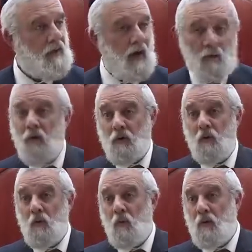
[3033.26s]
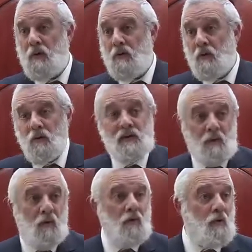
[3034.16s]
According to your word, it was
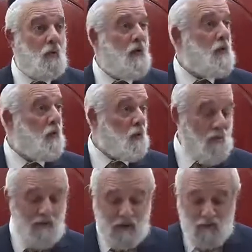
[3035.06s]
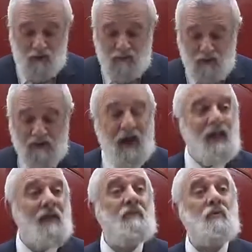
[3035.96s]
according to the way you would want me to pray, because
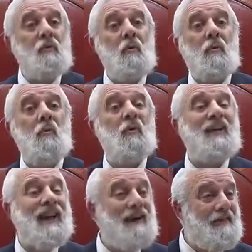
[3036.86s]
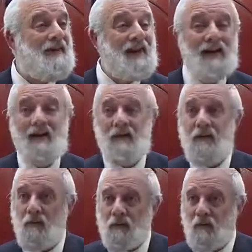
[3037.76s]
I'd love to do it with kavanah,
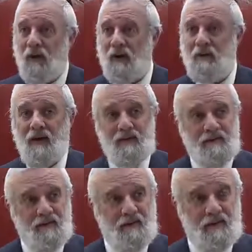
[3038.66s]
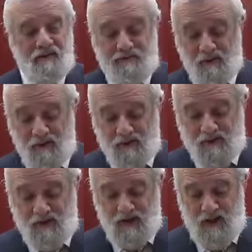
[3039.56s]
with real intent and
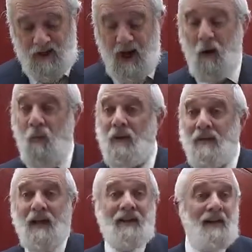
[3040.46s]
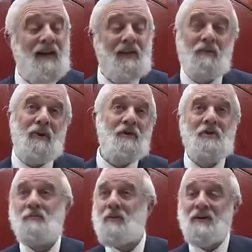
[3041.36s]
focus. I want that rinah to not
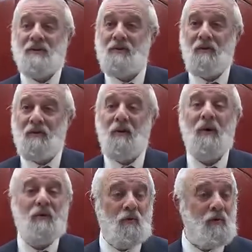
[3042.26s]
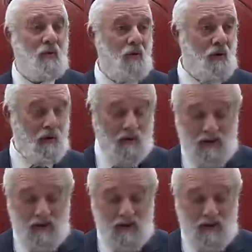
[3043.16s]
just be a song, I want it to be real.